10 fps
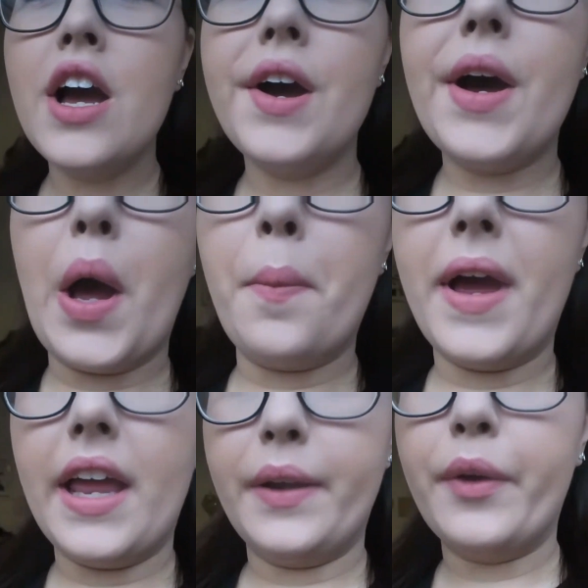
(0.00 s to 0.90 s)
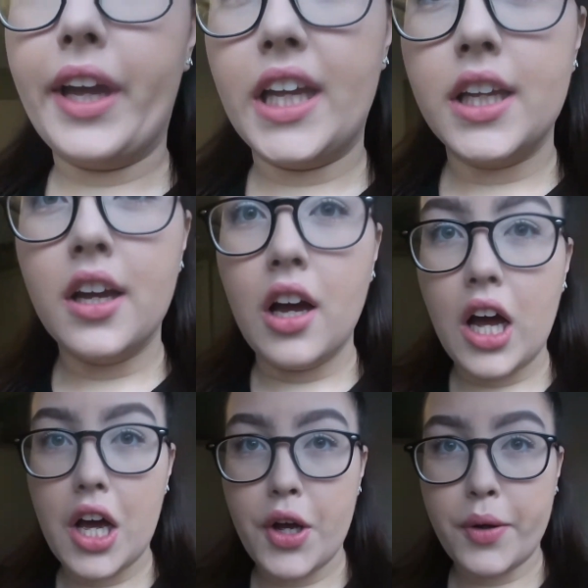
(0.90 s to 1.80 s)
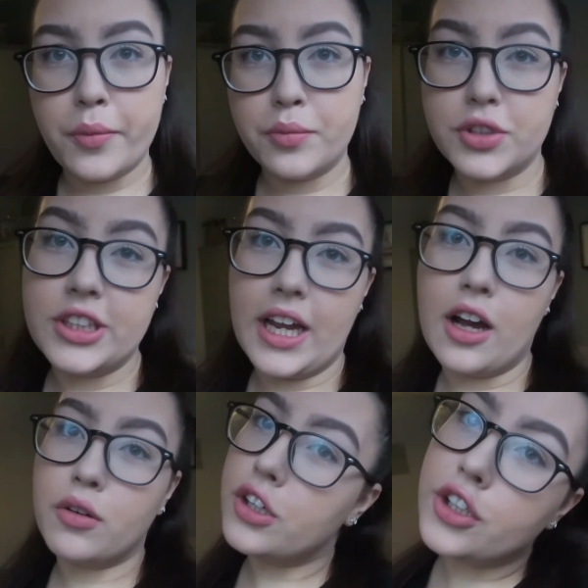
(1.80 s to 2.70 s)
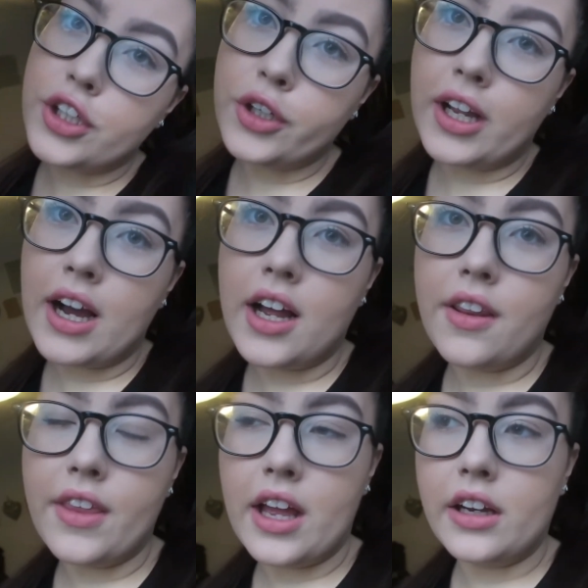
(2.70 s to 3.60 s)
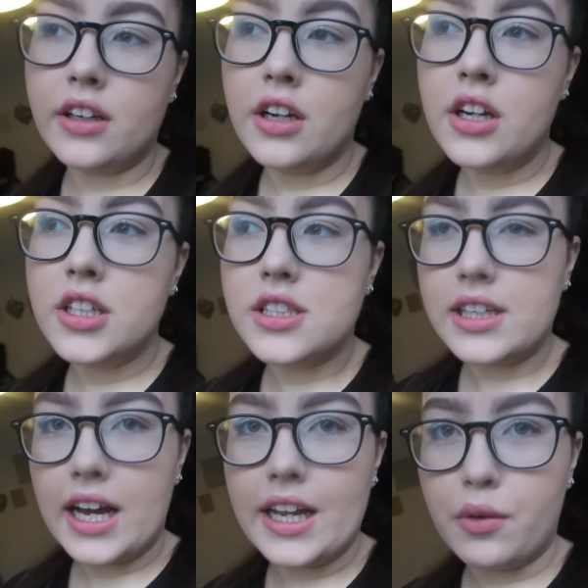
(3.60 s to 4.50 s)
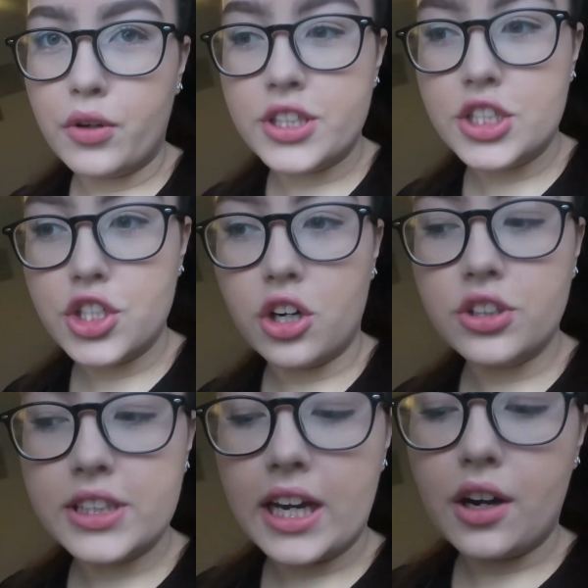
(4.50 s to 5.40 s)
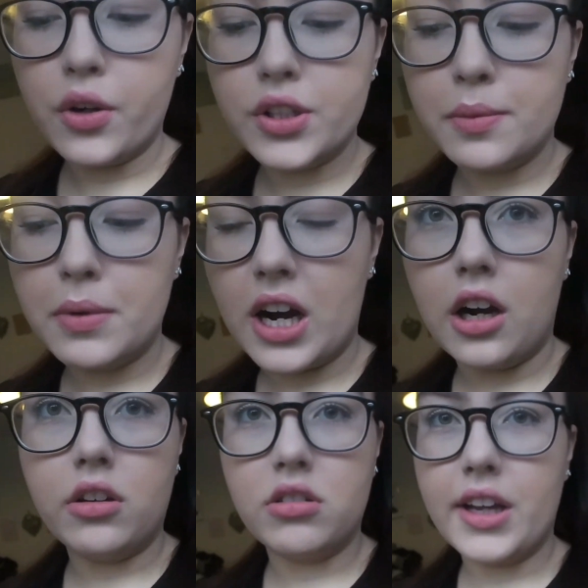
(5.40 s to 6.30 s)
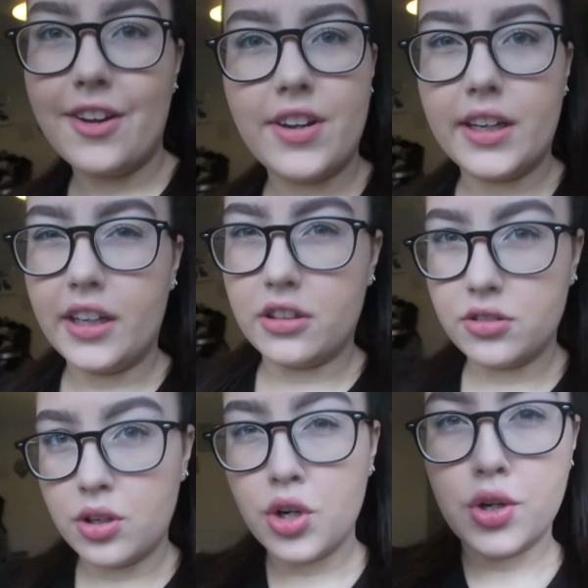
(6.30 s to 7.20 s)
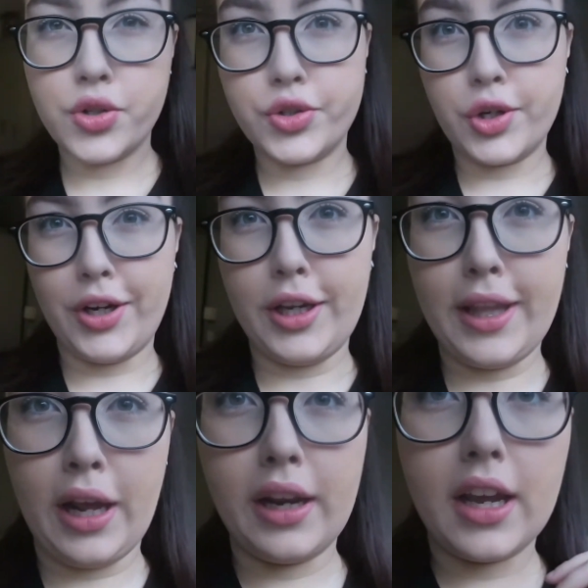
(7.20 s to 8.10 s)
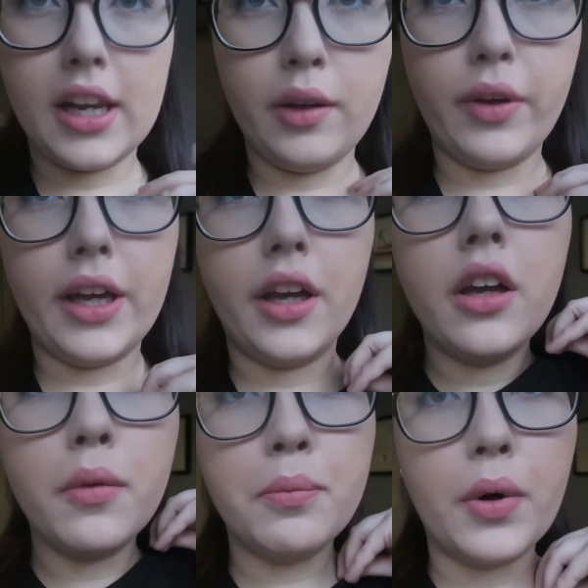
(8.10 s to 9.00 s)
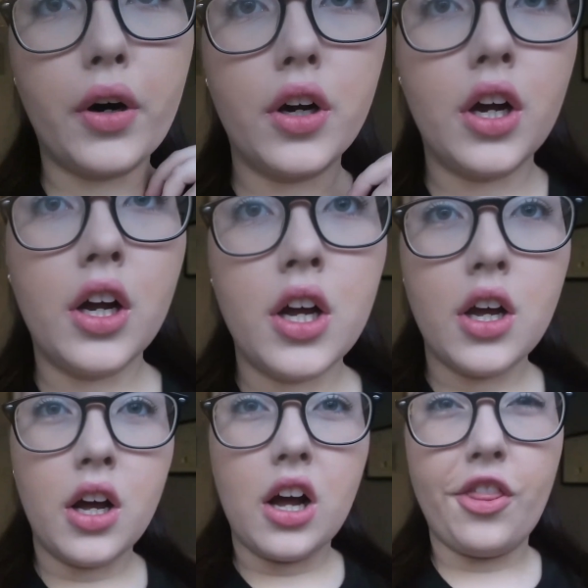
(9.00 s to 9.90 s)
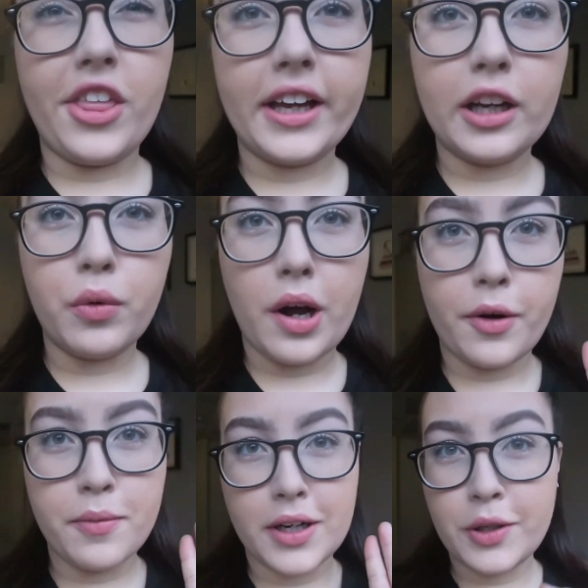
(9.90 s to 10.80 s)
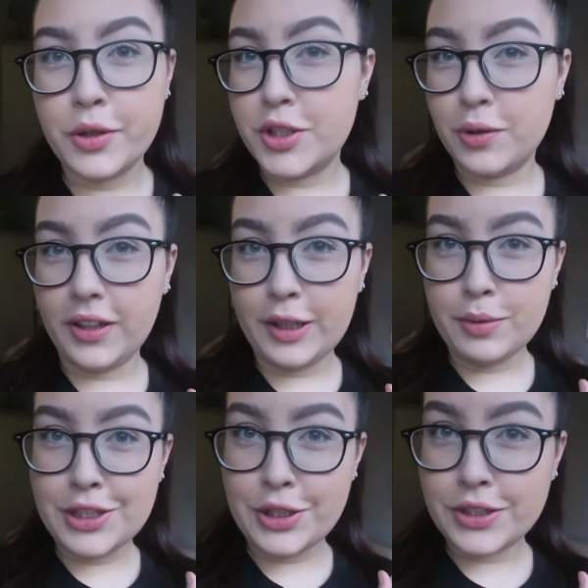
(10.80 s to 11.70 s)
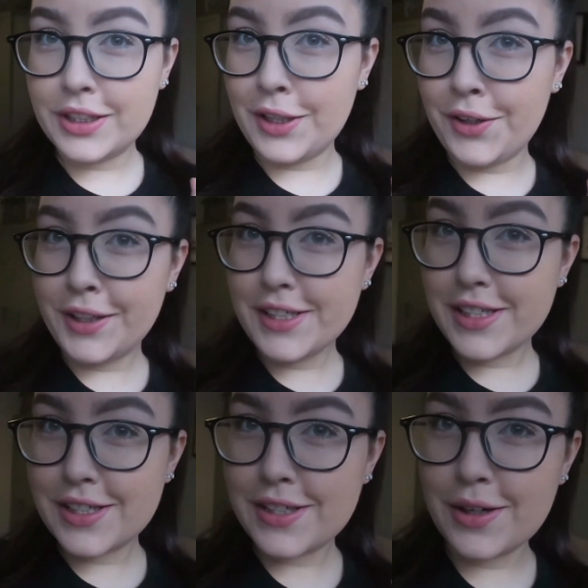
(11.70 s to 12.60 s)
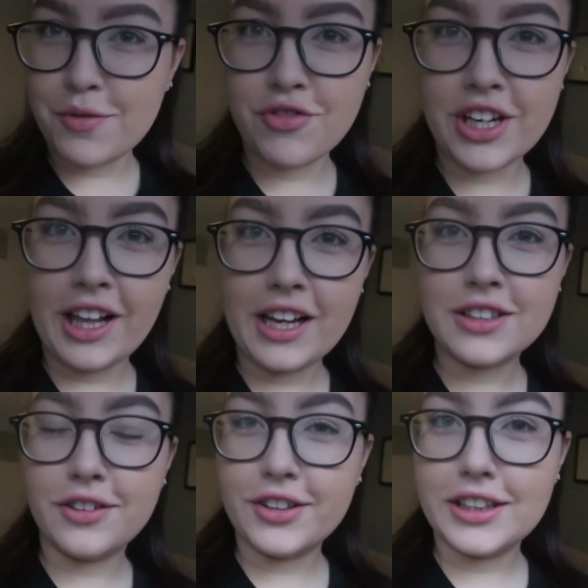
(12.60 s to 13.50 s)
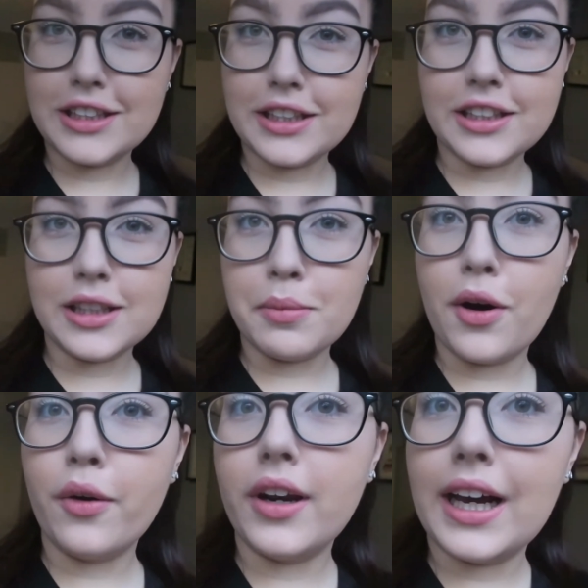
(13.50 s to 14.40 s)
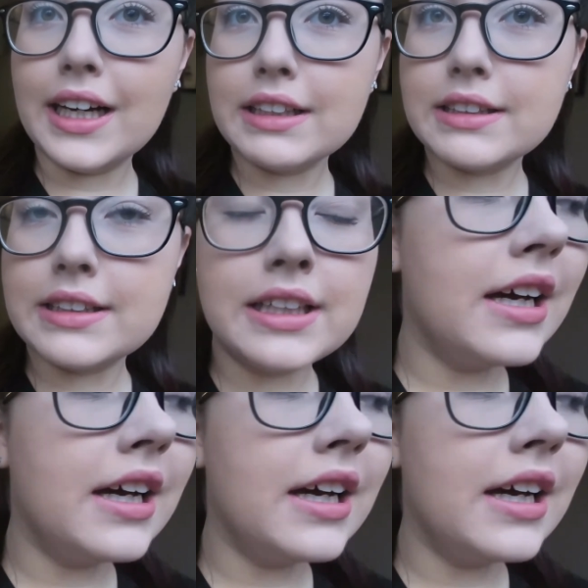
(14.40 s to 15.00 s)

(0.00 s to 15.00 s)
So yeah, I'm going to do that. And then tonight I'm going to John's house, but I'll get ready and show you then anyway. But I'm thinking of wearing my new jewellery shoes tonight, so I'm really excited about that.